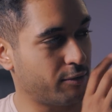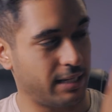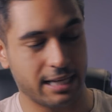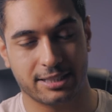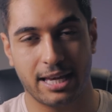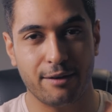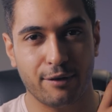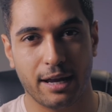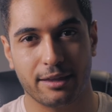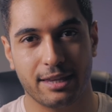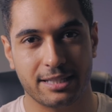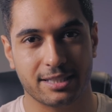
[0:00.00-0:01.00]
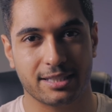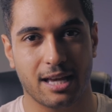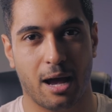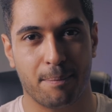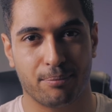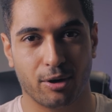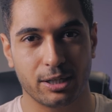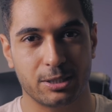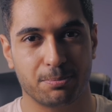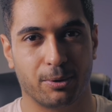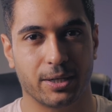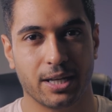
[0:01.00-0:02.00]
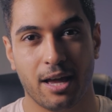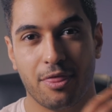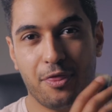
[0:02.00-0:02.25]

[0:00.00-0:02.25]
let's say even at this uh, price point,